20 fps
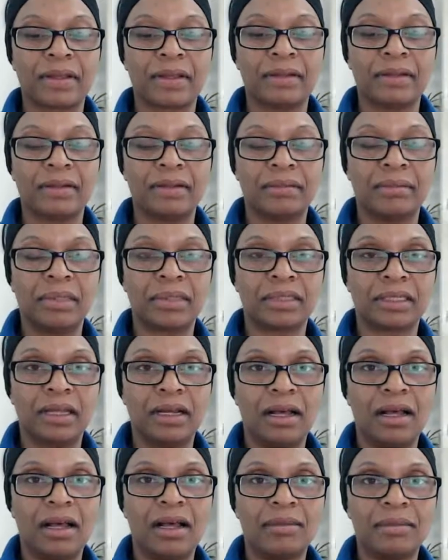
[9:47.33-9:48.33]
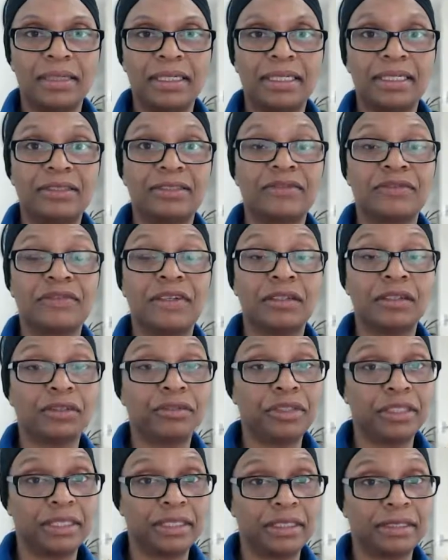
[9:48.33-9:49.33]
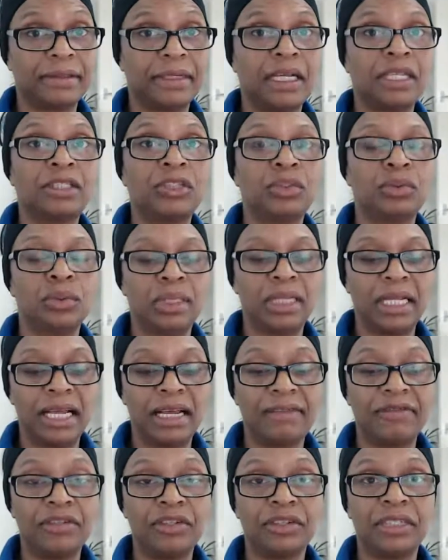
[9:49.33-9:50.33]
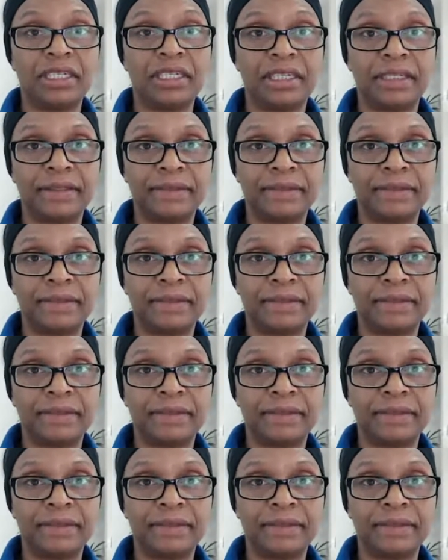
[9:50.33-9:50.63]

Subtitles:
But karma is very real, and you will have your day.